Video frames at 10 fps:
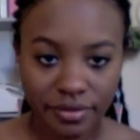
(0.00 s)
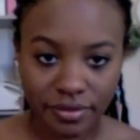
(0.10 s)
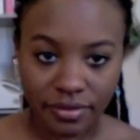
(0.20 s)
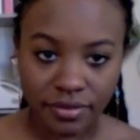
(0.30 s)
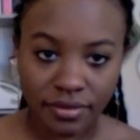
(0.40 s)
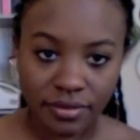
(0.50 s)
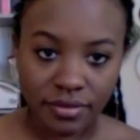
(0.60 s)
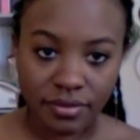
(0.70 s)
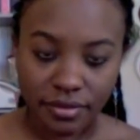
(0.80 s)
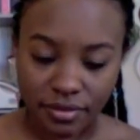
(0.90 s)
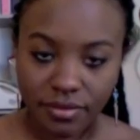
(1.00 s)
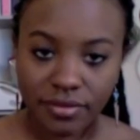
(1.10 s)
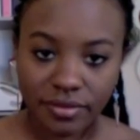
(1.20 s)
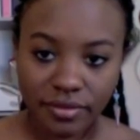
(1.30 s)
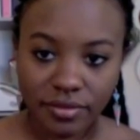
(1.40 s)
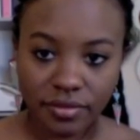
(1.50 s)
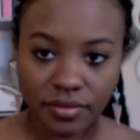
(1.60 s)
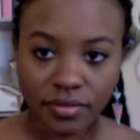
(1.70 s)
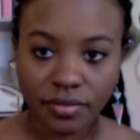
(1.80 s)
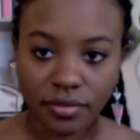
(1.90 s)

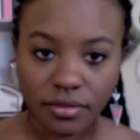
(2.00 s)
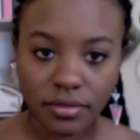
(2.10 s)
[no speech]